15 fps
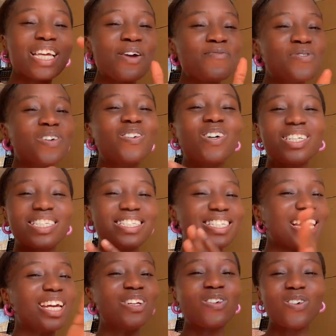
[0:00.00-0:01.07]
April was
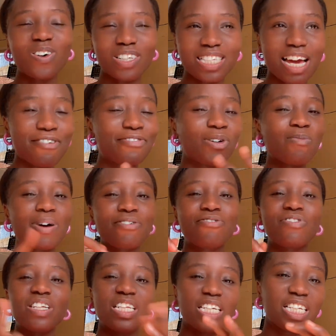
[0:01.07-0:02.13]
a lot. I felt my
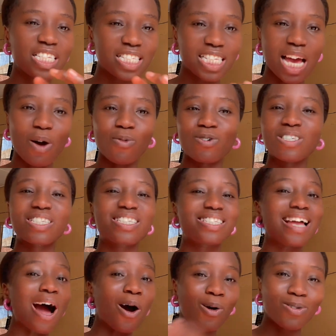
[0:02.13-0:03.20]
feelings. I was
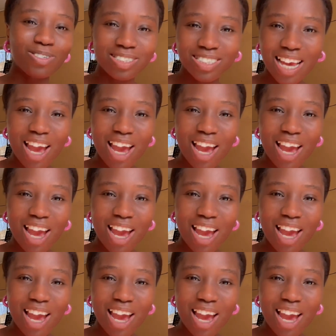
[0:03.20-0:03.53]
down.